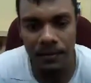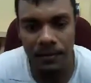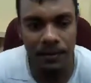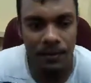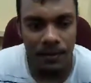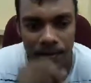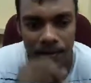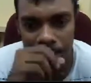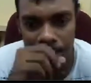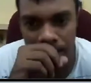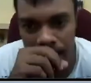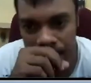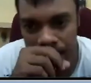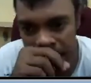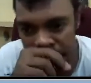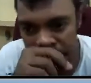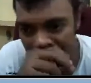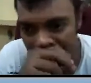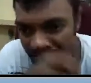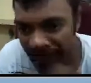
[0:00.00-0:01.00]
little
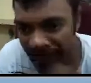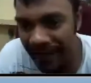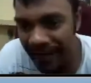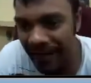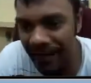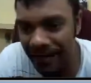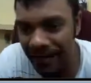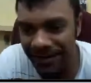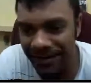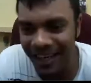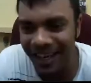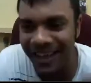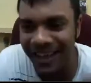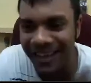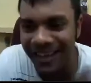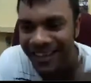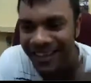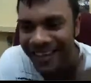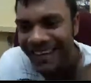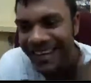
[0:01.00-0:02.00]
quizzes. Just don't look
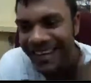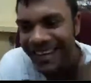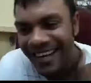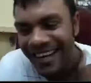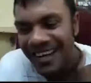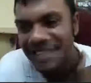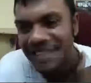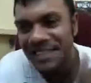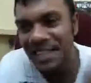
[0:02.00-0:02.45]
um, right.